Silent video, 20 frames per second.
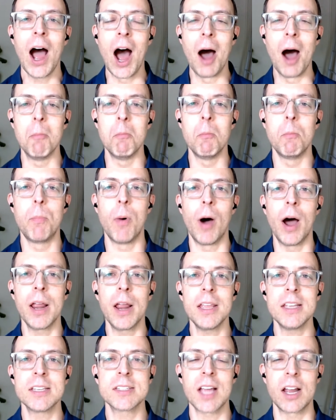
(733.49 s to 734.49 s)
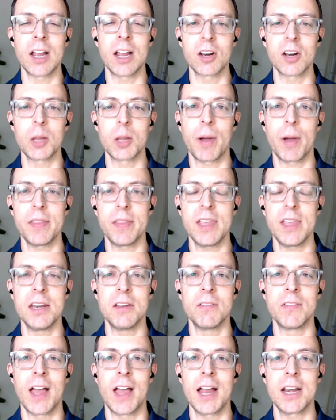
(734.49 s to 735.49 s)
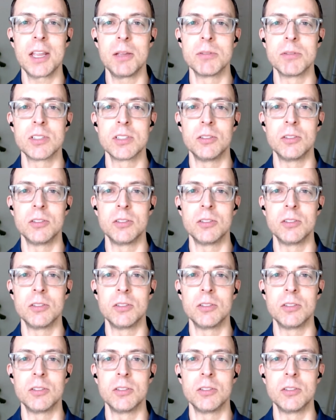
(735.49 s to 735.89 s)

Um, but it sounded like by the end of that,